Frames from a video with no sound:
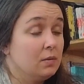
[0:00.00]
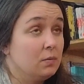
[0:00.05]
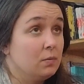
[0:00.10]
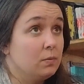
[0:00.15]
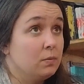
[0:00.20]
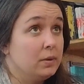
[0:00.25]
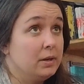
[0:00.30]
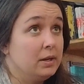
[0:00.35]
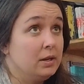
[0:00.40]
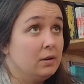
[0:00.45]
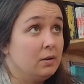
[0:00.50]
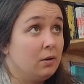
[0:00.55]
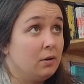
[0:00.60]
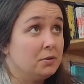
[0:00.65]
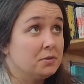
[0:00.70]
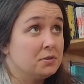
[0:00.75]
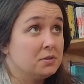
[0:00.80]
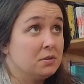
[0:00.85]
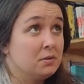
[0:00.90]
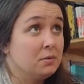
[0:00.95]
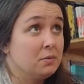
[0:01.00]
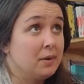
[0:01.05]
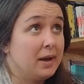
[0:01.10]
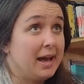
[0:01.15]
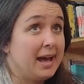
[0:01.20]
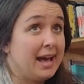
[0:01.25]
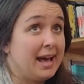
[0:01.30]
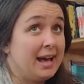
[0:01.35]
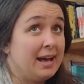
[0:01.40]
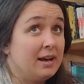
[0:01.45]
We also
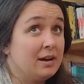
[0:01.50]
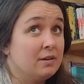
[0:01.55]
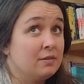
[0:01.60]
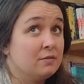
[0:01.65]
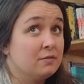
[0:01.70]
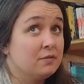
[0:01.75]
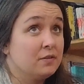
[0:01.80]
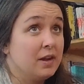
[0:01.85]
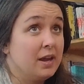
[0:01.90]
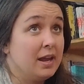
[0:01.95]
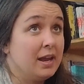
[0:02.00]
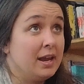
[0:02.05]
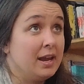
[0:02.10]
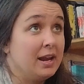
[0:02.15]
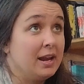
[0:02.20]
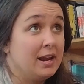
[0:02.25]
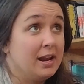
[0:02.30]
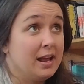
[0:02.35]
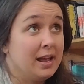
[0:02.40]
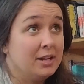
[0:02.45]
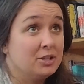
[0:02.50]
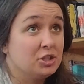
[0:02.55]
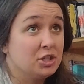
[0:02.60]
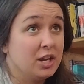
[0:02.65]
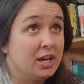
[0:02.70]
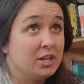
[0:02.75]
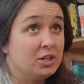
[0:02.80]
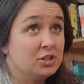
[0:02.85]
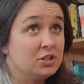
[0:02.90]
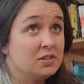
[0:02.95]
have an
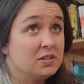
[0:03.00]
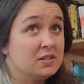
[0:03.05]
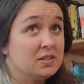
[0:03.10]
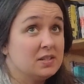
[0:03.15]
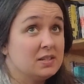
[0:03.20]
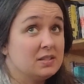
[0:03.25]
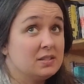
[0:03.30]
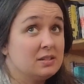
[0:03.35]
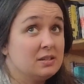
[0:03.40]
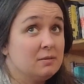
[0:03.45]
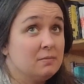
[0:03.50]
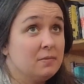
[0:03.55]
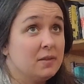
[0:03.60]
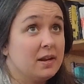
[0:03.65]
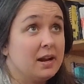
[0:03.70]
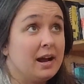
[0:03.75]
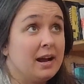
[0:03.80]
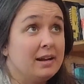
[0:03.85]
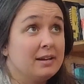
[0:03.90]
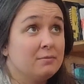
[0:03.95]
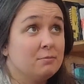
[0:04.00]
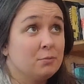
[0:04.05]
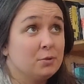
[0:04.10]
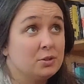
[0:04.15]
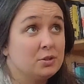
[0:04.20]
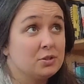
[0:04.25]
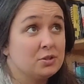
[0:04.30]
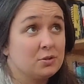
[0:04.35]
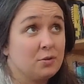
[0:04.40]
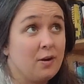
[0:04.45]
education system that I would
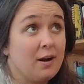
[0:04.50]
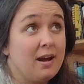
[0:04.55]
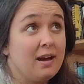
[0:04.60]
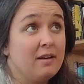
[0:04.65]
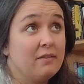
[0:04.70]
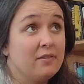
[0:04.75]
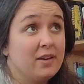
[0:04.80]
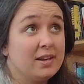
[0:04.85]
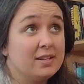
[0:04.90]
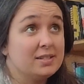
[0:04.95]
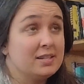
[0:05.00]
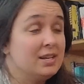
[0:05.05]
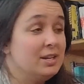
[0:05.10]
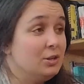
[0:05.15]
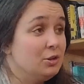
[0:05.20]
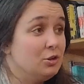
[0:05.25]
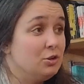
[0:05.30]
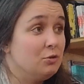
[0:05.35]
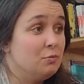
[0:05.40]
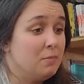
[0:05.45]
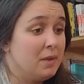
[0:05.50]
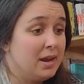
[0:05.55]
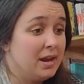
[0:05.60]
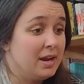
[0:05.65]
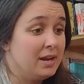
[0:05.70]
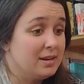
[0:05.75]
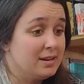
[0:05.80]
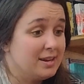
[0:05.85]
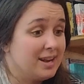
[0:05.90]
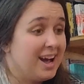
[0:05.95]
describe as
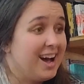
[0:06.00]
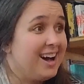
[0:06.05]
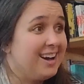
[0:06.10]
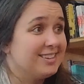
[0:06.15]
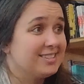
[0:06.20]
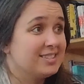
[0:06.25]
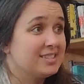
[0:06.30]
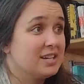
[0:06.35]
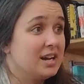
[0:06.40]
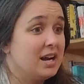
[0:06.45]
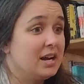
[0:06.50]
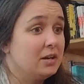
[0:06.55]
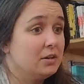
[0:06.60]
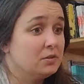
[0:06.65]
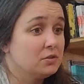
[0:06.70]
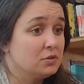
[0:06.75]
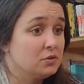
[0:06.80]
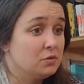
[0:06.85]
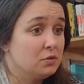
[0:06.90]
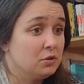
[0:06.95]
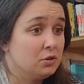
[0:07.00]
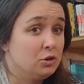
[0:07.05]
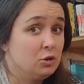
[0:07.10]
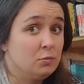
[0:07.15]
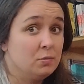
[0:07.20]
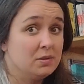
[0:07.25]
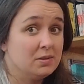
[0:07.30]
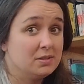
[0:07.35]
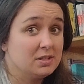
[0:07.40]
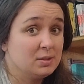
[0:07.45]
inhumane and hostile to the
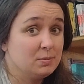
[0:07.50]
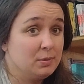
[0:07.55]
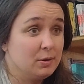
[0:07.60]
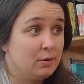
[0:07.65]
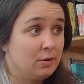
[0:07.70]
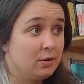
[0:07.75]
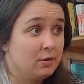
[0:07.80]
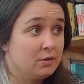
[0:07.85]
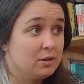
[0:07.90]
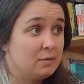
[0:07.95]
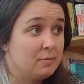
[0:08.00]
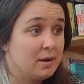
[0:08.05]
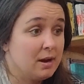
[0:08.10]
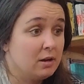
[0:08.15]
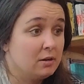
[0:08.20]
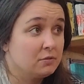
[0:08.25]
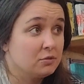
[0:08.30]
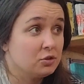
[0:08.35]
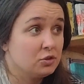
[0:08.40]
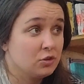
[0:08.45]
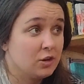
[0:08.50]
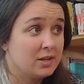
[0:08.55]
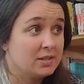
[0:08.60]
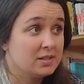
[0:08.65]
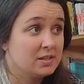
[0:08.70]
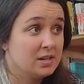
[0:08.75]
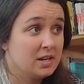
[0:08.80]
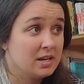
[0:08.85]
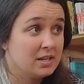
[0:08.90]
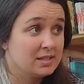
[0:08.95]
human spirit. The amount of stress
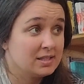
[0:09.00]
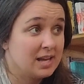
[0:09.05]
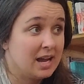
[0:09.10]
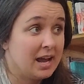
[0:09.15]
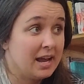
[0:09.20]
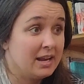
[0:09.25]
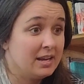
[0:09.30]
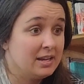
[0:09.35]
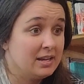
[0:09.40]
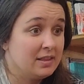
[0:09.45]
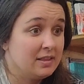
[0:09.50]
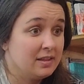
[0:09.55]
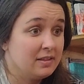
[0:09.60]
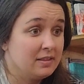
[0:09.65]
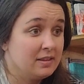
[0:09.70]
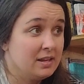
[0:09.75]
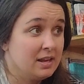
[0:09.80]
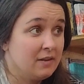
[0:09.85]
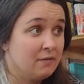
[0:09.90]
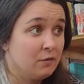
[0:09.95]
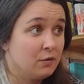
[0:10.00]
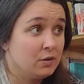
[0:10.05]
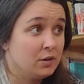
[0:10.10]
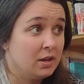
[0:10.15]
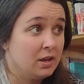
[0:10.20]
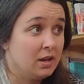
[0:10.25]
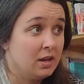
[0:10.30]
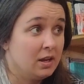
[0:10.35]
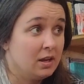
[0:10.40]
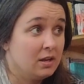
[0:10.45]
and anxiety that the
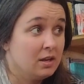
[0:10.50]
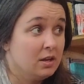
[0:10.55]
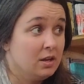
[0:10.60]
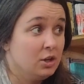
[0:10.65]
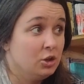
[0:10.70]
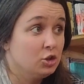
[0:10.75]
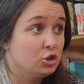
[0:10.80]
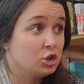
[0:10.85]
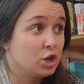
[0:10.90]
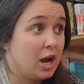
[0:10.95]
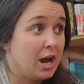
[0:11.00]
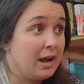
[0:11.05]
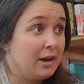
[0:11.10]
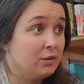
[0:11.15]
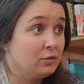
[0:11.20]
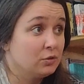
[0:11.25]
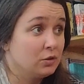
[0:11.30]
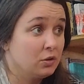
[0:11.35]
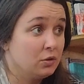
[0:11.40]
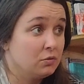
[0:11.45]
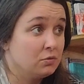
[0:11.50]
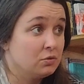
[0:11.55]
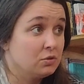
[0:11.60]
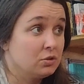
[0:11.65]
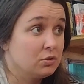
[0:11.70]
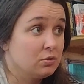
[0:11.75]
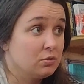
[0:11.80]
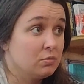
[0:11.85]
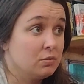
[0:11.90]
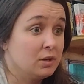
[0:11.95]
everyday child goes
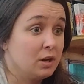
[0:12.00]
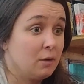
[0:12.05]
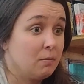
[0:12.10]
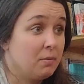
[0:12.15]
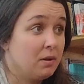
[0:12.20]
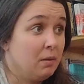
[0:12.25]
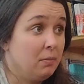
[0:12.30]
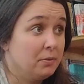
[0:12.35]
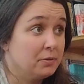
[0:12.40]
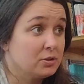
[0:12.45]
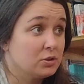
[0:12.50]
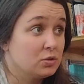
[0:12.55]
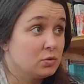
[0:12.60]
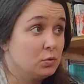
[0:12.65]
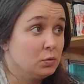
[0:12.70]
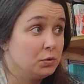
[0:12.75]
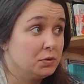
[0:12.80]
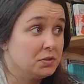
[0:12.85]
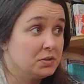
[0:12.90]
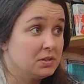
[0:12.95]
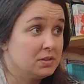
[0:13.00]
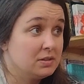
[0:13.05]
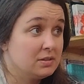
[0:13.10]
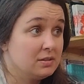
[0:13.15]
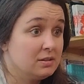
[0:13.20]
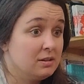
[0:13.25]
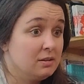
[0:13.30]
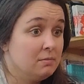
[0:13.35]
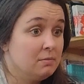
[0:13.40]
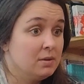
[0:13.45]
through in our public school
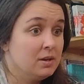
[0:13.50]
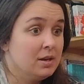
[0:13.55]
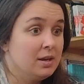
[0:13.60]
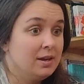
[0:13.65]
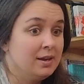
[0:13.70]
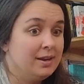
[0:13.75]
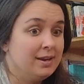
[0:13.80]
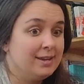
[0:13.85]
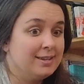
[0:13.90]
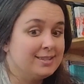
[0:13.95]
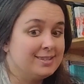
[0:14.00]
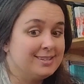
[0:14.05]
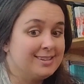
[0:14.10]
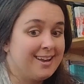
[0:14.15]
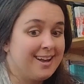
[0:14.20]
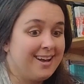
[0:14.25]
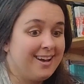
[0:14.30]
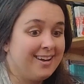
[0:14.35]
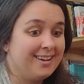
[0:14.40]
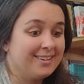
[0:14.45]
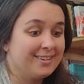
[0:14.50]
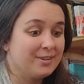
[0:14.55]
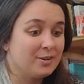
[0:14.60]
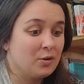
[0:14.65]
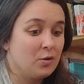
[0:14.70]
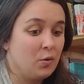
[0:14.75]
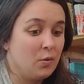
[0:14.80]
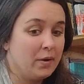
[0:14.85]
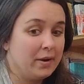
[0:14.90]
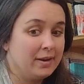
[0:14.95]
system is not
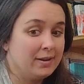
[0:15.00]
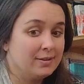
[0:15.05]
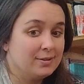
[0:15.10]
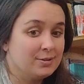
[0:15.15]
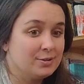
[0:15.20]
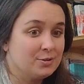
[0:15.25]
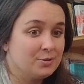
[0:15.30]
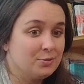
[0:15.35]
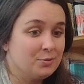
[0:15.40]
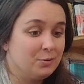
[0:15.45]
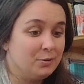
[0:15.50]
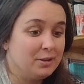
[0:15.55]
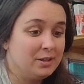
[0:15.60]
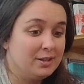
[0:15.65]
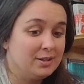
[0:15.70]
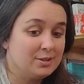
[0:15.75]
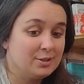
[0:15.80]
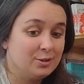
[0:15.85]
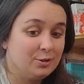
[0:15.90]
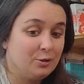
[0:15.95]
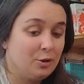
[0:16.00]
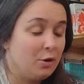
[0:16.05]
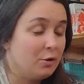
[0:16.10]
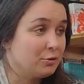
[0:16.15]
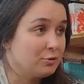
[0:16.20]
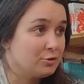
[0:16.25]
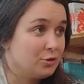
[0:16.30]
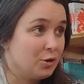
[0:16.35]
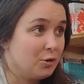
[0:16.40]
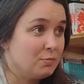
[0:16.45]
going to lead to
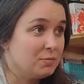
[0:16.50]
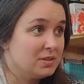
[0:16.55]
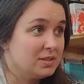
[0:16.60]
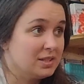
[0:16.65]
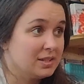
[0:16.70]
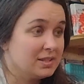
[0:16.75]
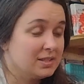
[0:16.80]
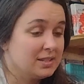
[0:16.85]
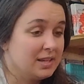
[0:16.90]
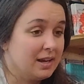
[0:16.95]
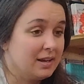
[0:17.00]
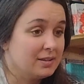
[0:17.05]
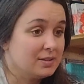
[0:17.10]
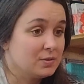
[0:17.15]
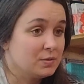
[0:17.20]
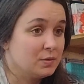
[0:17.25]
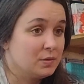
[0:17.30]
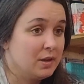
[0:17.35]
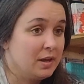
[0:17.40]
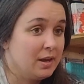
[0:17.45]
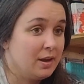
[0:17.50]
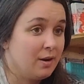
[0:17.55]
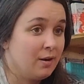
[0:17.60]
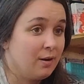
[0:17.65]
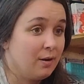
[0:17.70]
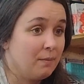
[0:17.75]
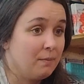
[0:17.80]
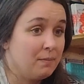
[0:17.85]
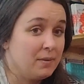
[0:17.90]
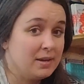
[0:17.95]
long-term success. They
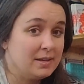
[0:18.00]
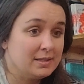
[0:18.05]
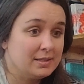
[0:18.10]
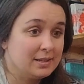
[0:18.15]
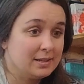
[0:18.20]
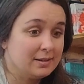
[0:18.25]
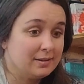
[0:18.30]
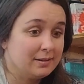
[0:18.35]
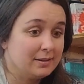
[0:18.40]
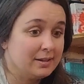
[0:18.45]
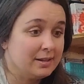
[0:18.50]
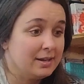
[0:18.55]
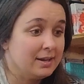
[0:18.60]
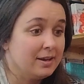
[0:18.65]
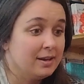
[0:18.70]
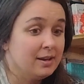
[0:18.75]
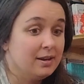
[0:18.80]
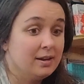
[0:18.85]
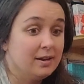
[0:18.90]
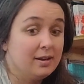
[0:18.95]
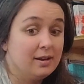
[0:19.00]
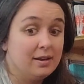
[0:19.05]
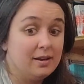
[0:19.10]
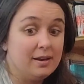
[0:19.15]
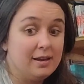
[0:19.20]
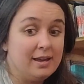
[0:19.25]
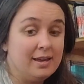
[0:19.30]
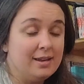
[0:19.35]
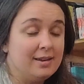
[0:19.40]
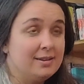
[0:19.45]
are basically
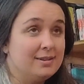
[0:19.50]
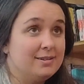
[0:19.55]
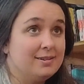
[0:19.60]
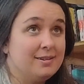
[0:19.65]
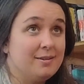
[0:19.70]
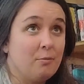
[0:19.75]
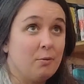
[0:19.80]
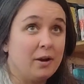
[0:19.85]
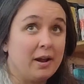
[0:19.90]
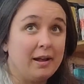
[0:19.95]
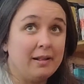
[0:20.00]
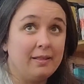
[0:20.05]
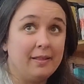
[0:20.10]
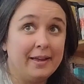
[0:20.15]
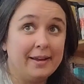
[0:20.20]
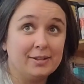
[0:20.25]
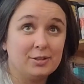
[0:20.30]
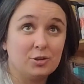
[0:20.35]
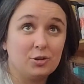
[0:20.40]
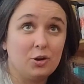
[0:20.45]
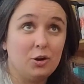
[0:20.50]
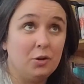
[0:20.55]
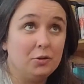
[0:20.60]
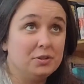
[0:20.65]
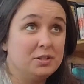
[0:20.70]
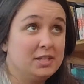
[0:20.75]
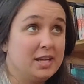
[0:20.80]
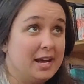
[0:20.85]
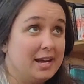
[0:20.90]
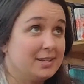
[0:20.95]
in what I'd like to call
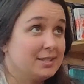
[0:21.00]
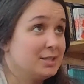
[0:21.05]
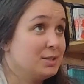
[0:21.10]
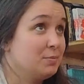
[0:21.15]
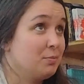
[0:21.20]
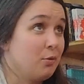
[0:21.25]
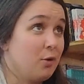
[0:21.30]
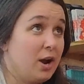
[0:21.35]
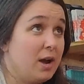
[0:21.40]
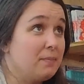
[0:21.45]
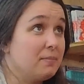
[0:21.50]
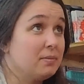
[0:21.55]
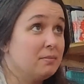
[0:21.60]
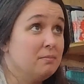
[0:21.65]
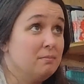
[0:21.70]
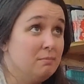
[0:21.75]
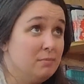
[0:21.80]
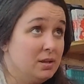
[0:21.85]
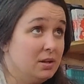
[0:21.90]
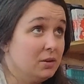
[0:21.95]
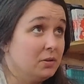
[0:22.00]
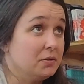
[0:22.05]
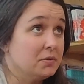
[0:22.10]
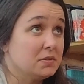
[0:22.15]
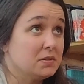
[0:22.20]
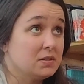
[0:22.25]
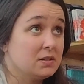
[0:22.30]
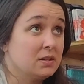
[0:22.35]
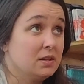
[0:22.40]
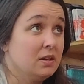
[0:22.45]
test prep
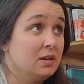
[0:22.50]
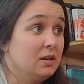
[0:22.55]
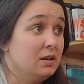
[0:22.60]
mills.